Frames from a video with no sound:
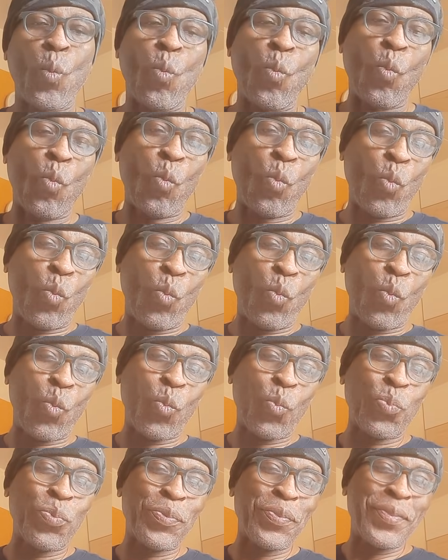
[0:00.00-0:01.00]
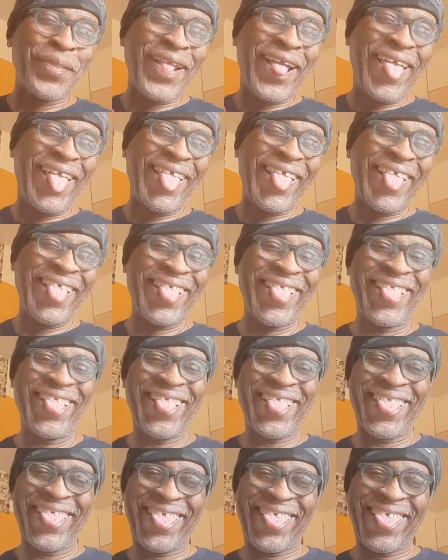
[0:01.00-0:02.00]
Rabbit, she can't
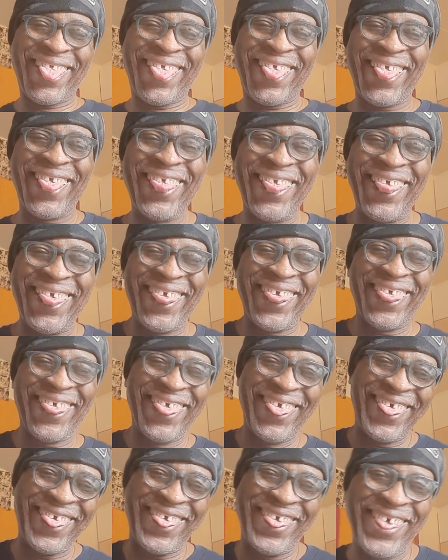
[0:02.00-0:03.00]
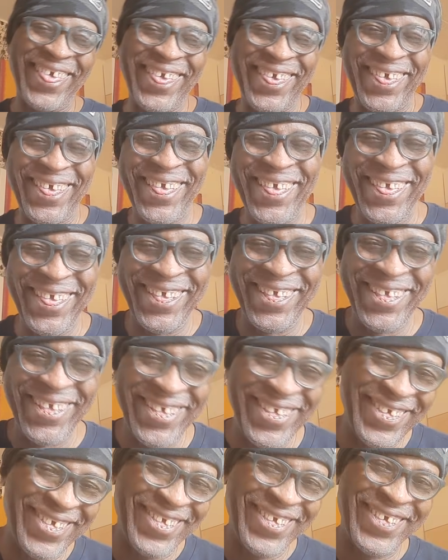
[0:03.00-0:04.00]
stop it, she's born to be
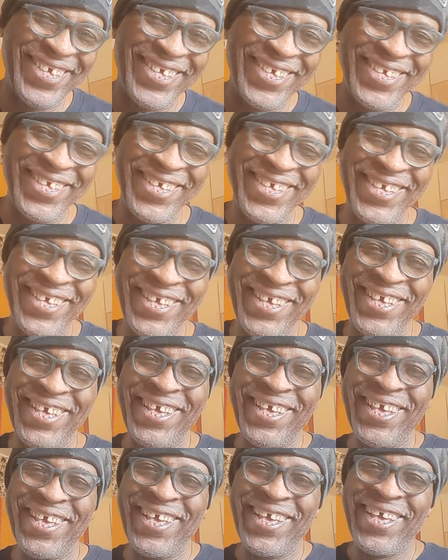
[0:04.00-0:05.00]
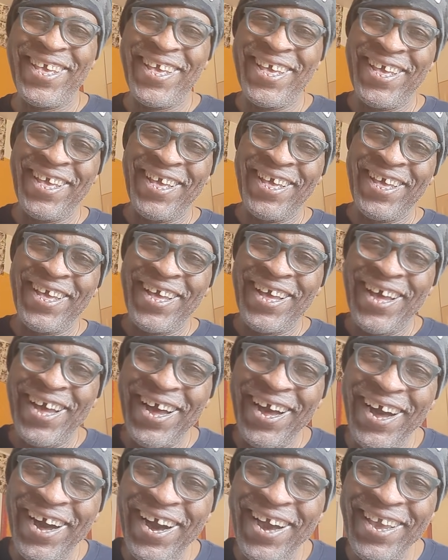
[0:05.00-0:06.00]
classy,
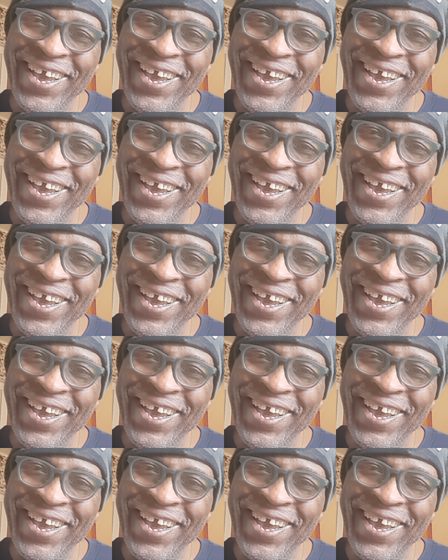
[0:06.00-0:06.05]
makes